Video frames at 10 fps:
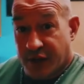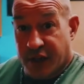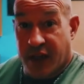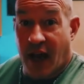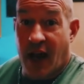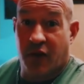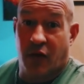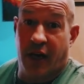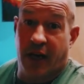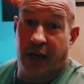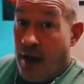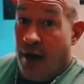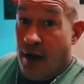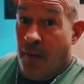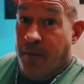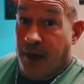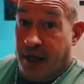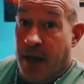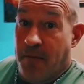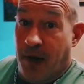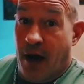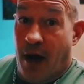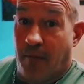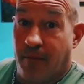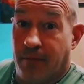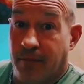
as a cock ring. It'll help you keep it up.